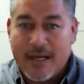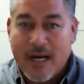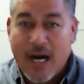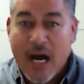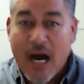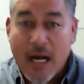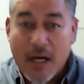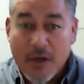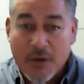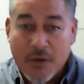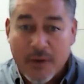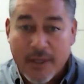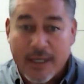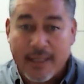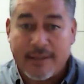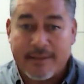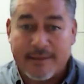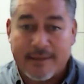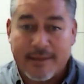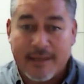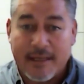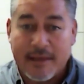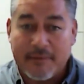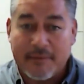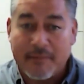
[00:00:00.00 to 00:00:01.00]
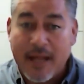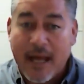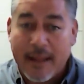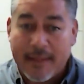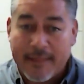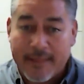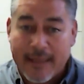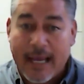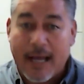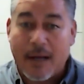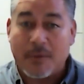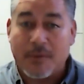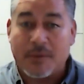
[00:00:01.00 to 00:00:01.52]
hundreds, if
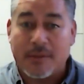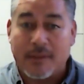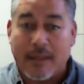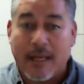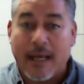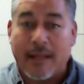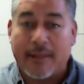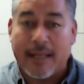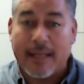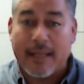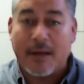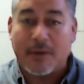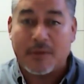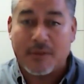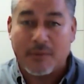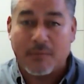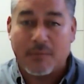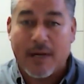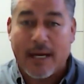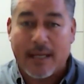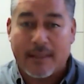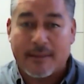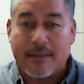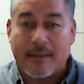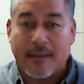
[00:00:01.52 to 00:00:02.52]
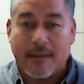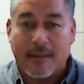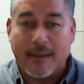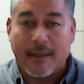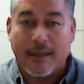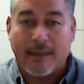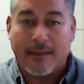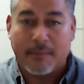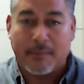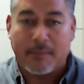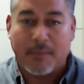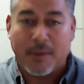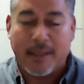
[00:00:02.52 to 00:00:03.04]
not thousands, a thousand rats
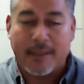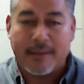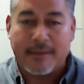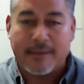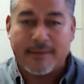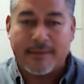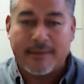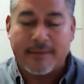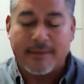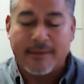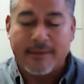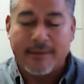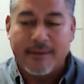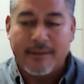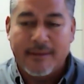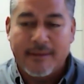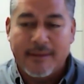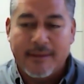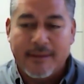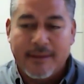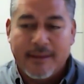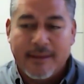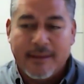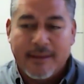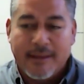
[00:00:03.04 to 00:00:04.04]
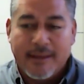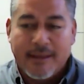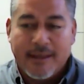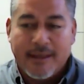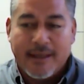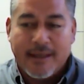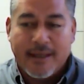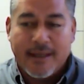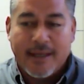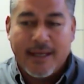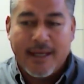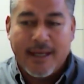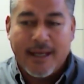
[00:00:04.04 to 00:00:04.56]
underneath the place.
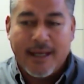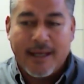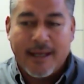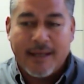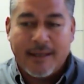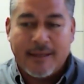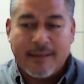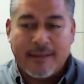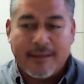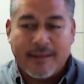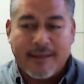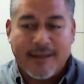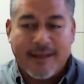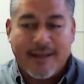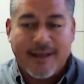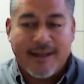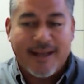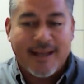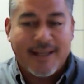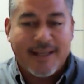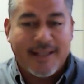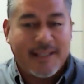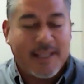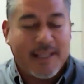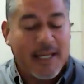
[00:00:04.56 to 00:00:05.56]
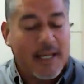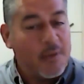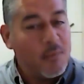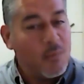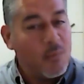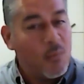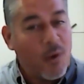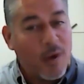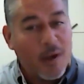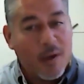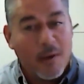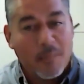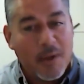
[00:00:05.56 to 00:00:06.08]
And I
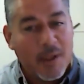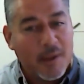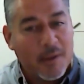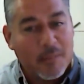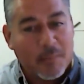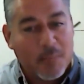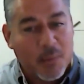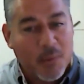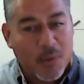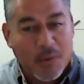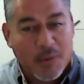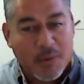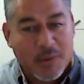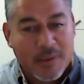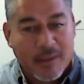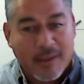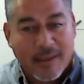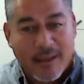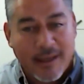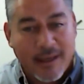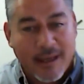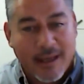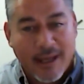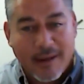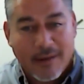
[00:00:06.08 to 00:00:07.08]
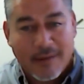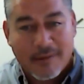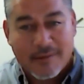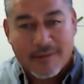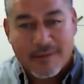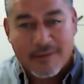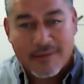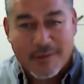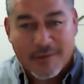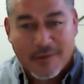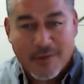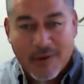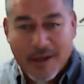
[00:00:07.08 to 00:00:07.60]
didn't want to be the person that
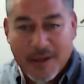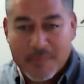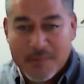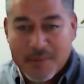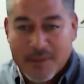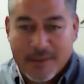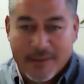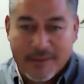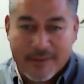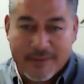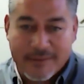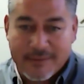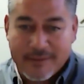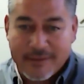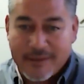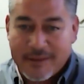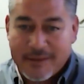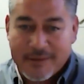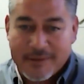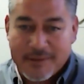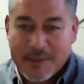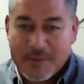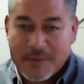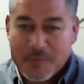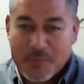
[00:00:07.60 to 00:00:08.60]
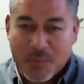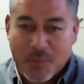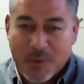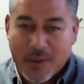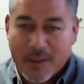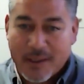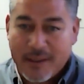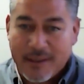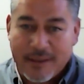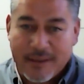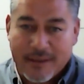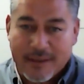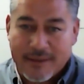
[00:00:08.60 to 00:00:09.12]
yells and screams and, seems
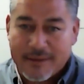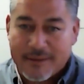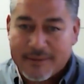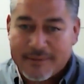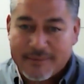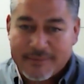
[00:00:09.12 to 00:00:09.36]
pretty